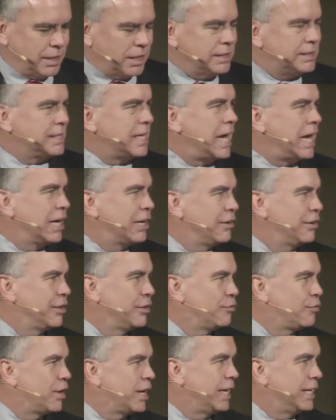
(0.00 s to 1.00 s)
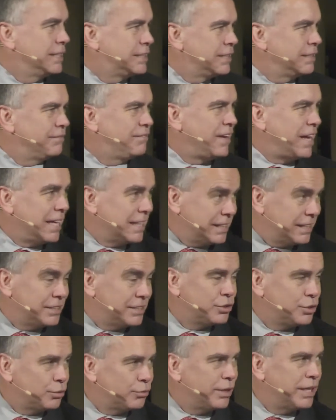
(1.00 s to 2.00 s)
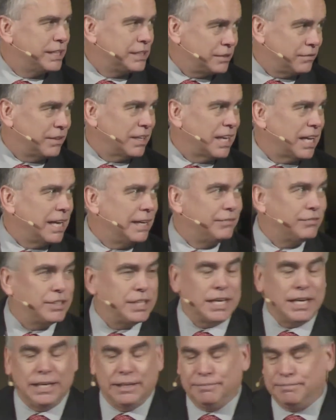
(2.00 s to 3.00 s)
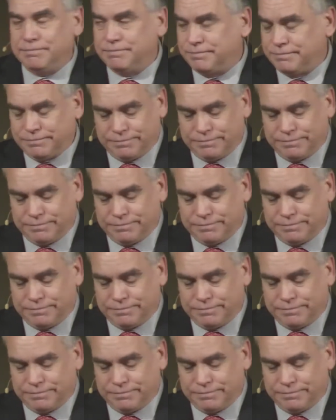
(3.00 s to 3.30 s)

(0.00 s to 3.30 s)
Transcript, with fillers: a tiring race. In fact, it's the race of a lifetime.